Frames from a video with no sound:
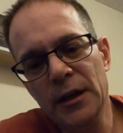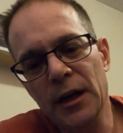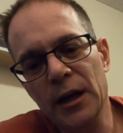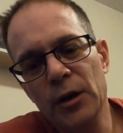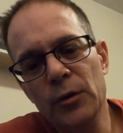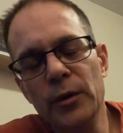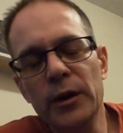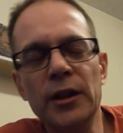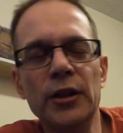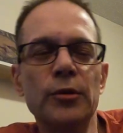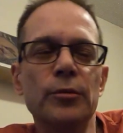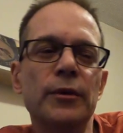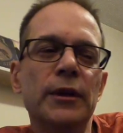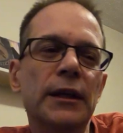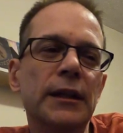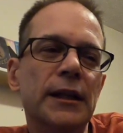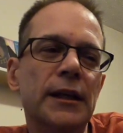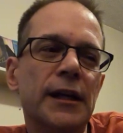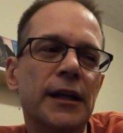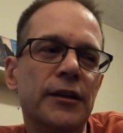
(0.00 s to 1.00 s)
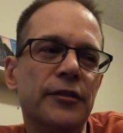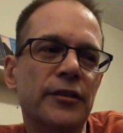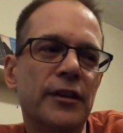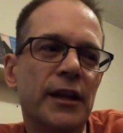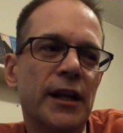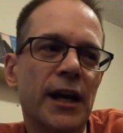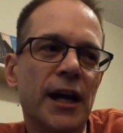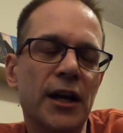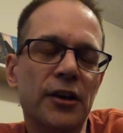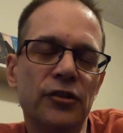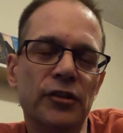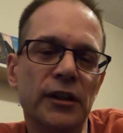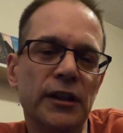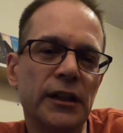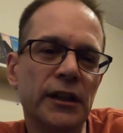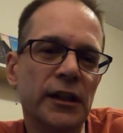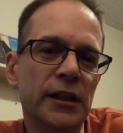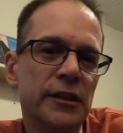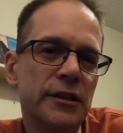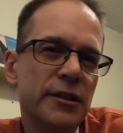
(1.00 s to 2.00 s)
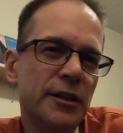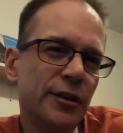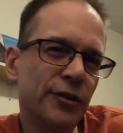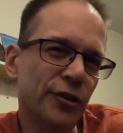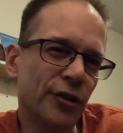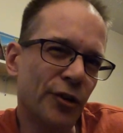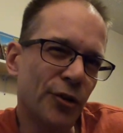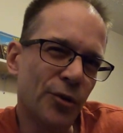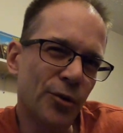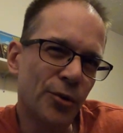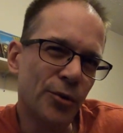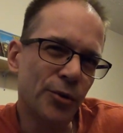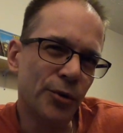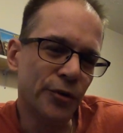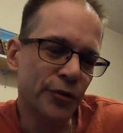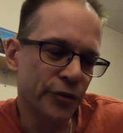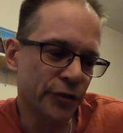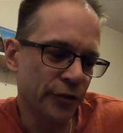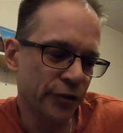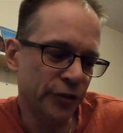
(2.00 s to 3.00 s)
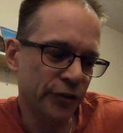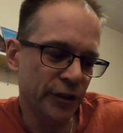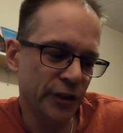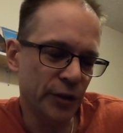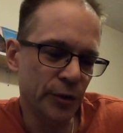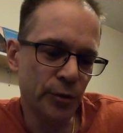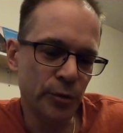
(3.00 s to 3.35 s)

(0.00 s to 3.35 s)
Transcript: I quickly realized that I actually needed Tinder Gold to see